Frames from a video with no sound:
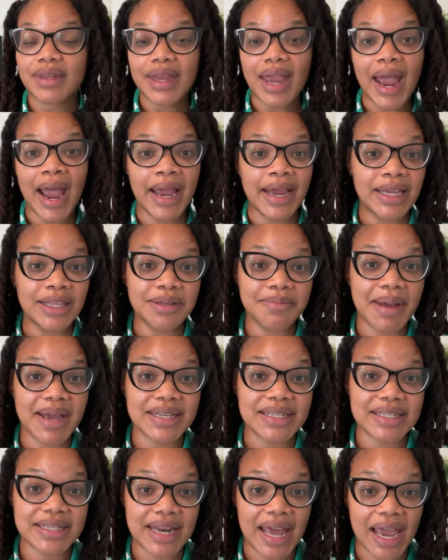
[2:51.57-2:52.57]
I eat them
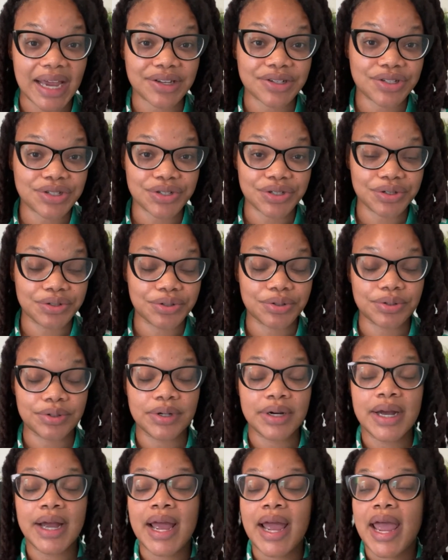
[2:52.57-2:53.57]
as snacks too.
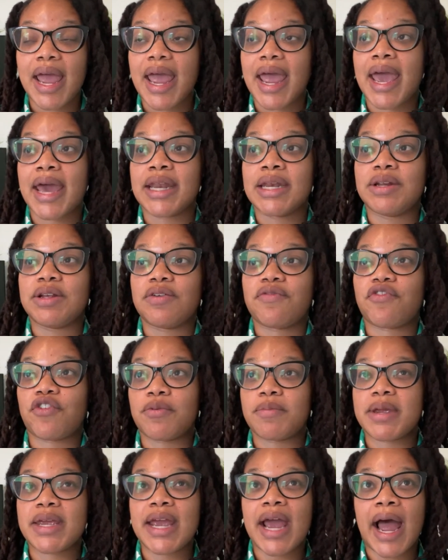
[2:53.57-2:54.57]
And for
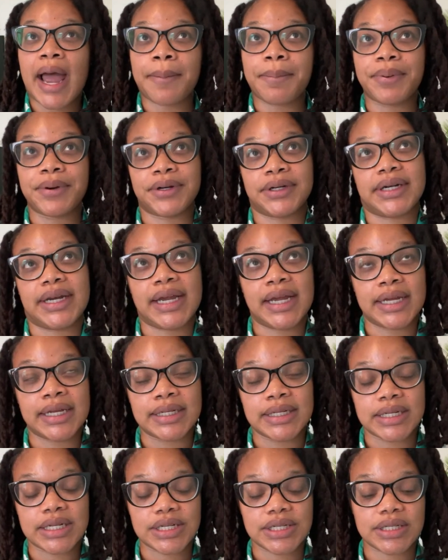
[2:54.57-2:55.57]
me, I put
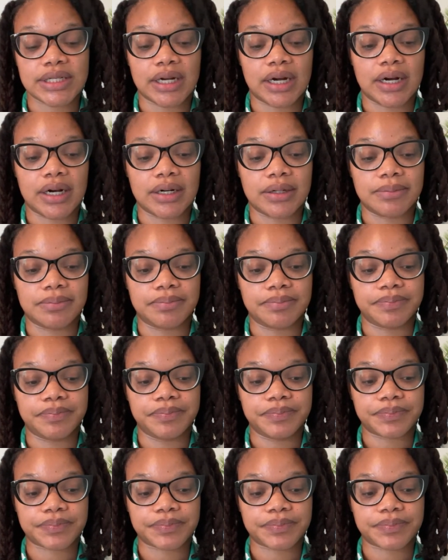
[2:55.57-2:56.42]
in some